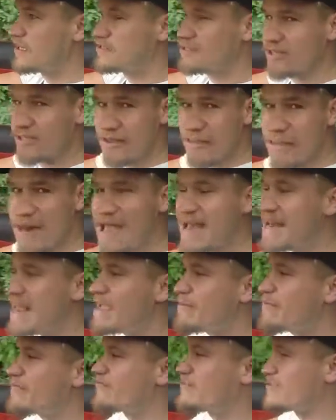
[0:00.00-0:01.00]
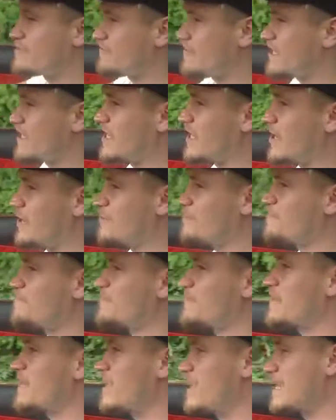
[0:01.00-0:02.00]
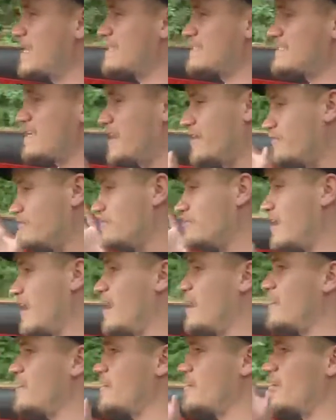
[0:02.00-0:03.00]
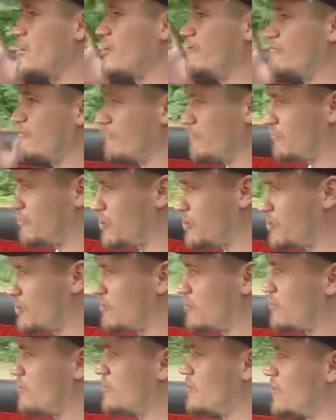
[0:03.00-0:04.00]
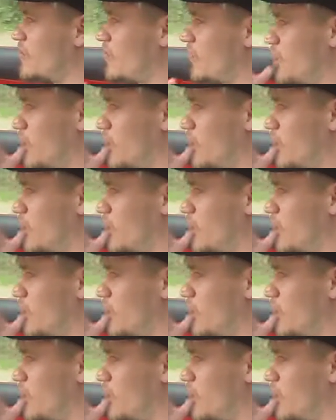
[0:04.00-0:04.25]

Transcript: So the main aim of this video is I've done a review